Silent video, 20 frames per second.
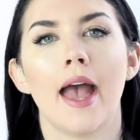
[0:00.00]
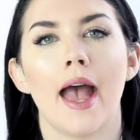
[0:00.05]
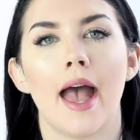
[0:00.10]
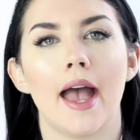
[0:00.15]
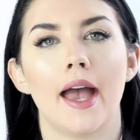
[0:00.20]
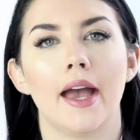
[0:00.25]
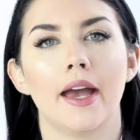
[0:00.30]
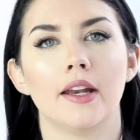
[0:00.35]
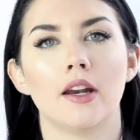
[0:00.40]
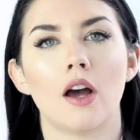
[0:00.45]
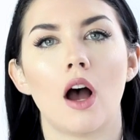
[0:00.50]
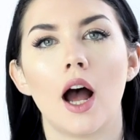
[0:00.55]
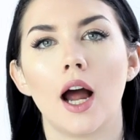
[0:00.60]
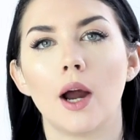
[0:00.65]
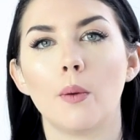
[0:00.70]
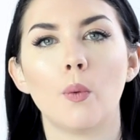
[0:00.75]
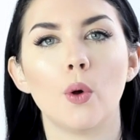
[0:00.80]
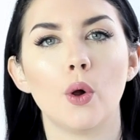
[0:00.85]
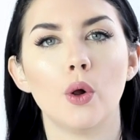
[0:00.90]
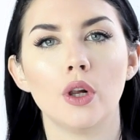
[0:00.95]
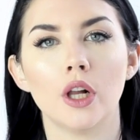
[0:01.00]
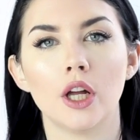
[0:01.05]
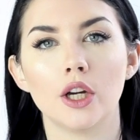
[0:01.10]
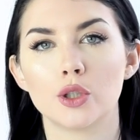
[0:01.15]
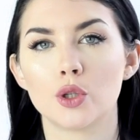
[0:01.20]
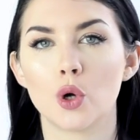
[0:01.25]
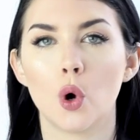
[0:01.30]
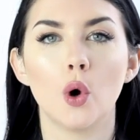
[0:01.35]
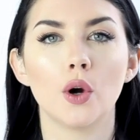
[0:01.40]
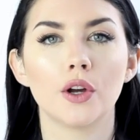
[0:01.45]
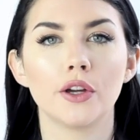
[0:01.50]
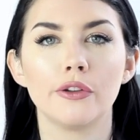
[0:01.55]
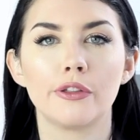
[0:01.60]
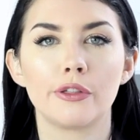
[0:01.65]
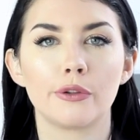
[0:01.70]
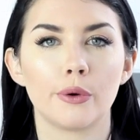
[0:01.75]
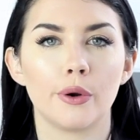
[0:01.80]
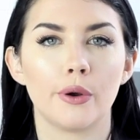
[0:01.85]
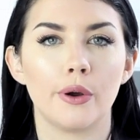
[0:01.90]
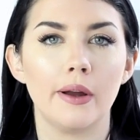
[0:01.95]
and I will talk you
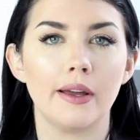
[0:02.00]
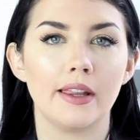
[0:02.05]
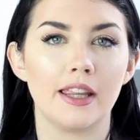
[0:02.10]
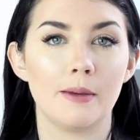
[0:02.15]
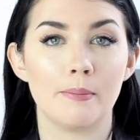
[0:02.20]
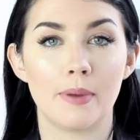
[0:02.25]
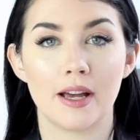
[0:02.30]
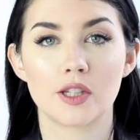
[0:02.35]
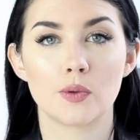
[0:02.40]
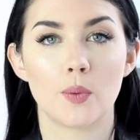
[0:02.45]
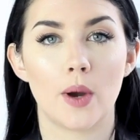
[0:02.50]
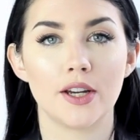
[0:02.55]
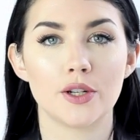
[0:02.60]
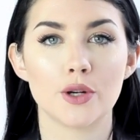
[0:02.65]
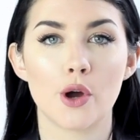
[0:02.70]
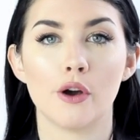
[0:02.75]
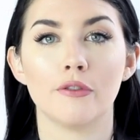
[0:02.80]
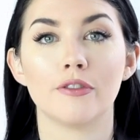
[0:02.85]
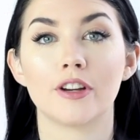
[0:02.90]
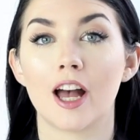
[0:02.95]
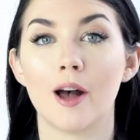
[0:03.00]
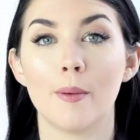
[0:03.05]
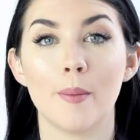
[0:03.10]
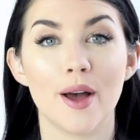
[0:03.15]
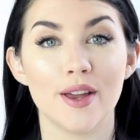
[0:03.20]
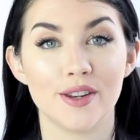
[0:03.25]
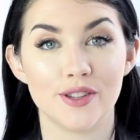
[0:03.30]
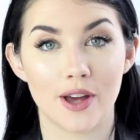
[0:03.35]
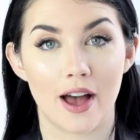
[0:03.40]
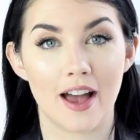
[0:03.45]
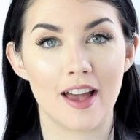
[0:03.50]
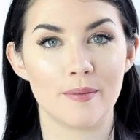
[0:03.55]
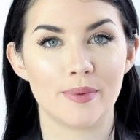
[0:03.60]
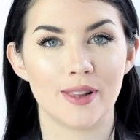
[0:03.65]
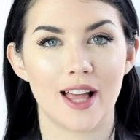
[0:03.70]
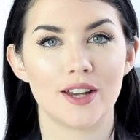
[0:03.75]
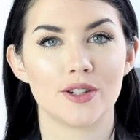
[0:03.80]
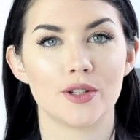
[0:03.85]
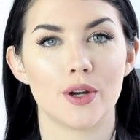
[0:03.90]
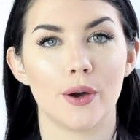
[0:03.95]
through the best way to overcome a diet
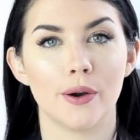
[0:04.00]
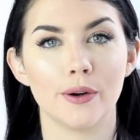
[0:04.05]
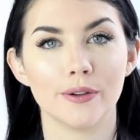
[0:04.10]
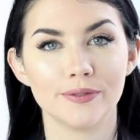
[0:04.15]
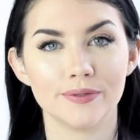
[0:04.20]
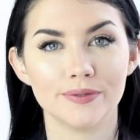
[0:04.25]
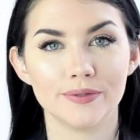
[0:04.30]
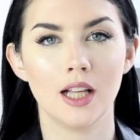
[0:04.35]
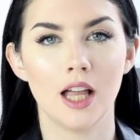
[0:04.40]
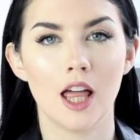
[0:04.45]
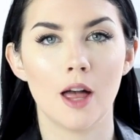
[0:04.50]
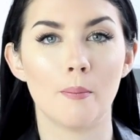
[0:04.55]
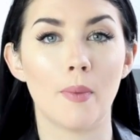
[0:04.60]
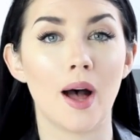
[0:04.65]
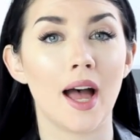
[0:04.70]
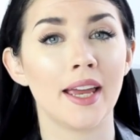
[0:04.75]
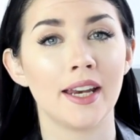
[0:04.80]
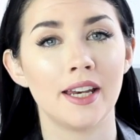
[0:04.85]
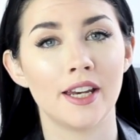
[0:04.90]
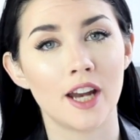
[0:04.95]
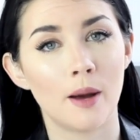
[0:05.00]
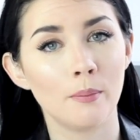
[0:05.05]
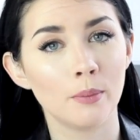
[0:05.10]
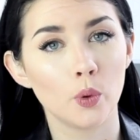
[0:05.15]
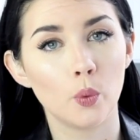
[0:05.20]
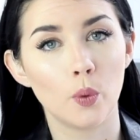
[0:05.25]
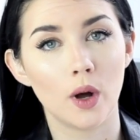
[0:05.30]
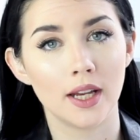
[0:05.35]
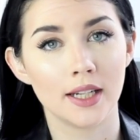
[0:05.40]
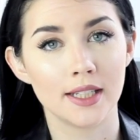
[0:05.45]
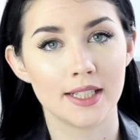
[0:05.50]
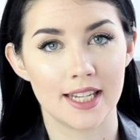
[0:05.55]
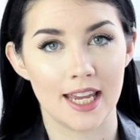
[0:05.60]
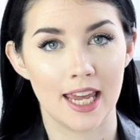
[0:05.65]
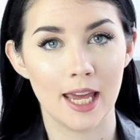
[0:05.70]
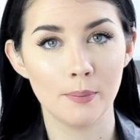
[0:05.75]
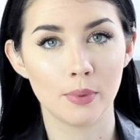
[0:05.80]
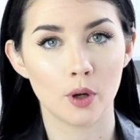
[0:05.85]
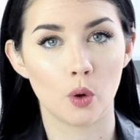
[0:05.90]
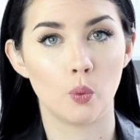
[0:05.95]
plateau. My number one
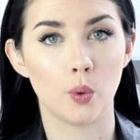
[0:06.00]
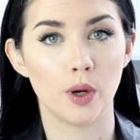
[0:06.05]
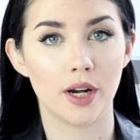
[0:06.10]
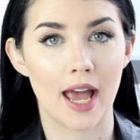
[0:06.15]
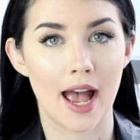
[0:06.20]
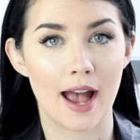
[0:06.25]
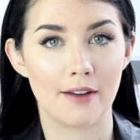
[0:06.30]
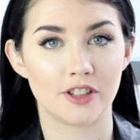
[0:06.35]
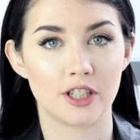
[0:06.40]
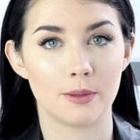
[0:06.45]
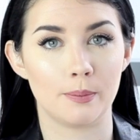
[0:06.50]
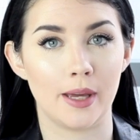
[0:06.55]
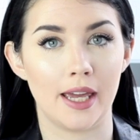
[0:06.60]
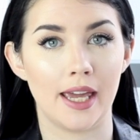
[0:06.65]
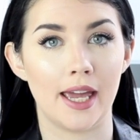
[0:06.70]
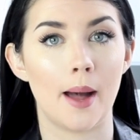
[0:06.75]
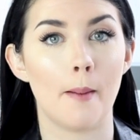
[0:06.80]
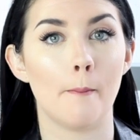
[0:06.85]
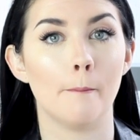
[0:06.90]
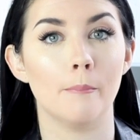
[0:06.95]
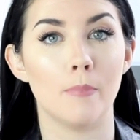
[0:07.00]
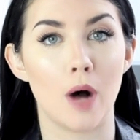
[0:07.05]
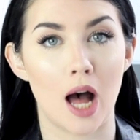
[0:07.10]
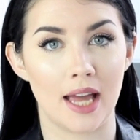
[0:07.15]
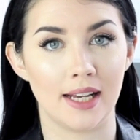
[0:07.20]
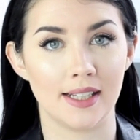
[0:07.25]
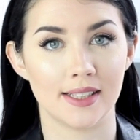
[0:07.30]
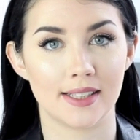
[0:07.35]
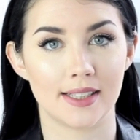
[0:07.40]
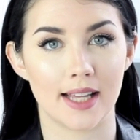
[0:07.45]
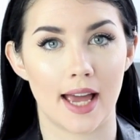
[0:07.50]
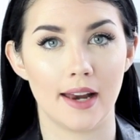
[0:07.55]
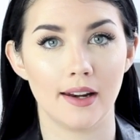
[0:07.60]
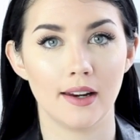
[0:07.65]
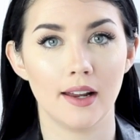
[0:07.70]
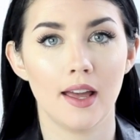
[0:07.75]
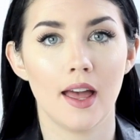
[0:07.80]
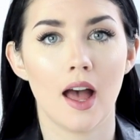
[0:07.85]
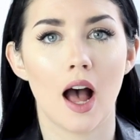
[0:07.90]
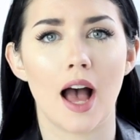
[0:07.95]
tip would have to be
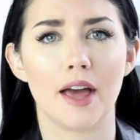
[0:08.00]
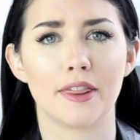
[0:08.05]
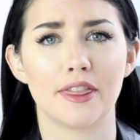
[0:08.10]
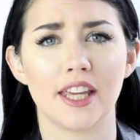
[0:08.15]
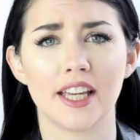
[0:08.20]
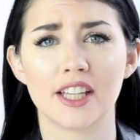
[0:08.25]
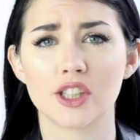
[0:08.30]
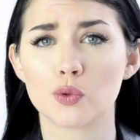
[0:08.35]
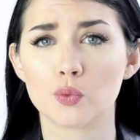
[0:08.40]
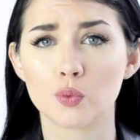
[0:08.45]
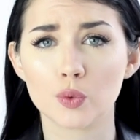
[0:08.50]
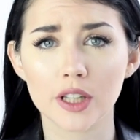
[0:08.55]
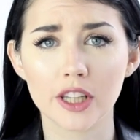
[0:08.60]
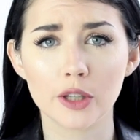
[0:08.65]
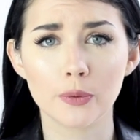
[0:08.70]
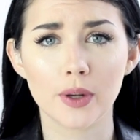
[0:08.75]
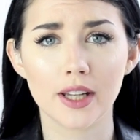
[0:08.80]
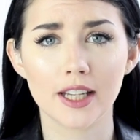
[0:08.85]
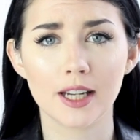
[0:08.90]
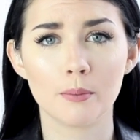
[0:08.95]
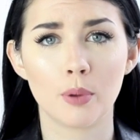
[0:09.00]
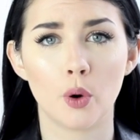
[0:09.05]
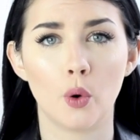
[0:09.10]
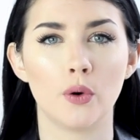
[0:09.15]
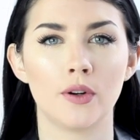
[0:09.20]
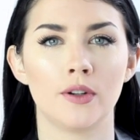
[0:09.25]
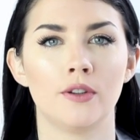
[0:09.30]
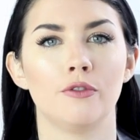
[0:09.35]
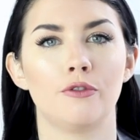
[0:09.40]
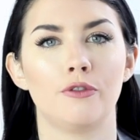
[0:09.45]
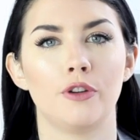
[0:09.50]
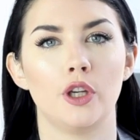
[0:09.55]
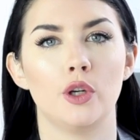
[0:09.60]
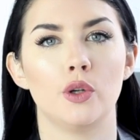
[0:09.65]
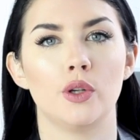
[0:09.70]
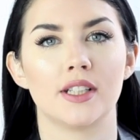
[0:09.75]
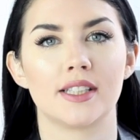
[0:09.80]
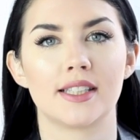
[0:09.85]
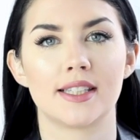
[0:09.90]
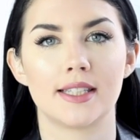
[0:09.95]
mindset. I think it's really important for
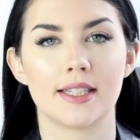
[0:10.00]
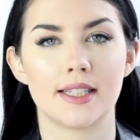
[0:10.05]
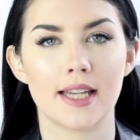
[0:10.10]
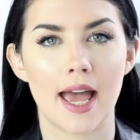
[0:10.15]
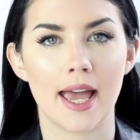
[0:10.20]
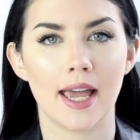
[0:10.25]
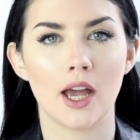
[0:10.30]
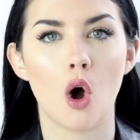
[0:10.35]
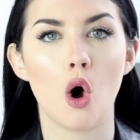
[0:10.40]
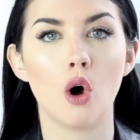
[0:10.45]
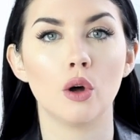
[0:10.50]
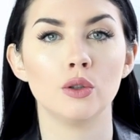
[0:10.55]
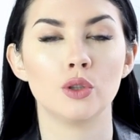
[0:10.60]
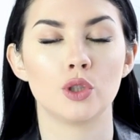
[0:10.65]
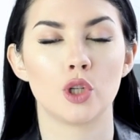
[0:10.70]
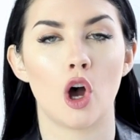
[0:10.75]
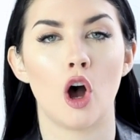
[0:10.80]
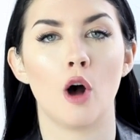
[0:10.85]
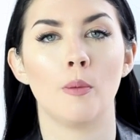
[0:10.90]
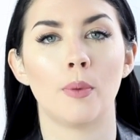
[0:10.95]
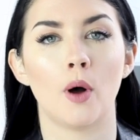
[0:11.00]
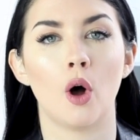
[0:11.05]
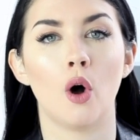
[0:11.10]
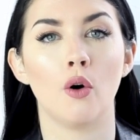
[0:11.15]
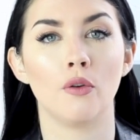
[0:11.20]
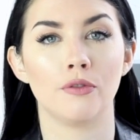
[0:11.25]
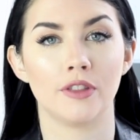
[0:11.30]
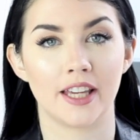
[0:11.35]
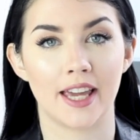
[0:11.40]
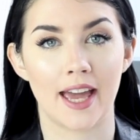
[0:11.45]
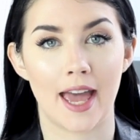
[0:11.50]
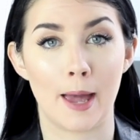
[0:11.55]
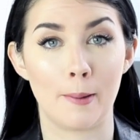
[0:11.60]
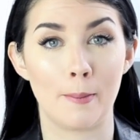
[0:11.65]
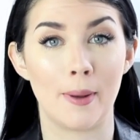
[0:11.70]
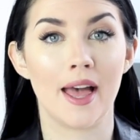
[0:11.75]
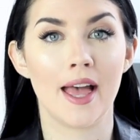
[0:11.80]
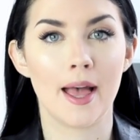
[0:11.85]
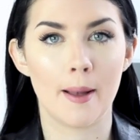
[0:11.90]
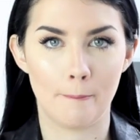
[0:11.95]
you to stay on top of the
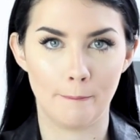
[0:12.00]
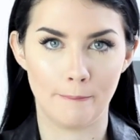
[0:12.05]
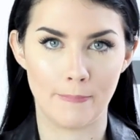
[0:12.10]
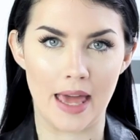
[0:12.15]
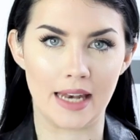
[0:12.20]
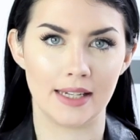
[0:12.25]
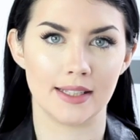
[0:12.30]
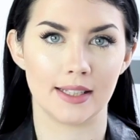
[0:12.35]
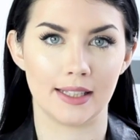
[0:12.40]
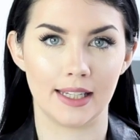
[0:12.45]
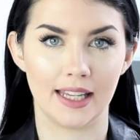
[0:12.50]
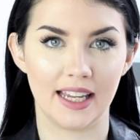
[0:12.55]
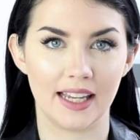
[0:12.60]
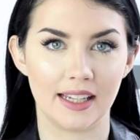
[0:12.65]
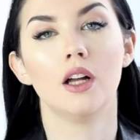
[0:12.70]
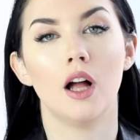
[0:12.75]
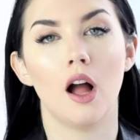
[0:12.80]
game mentally.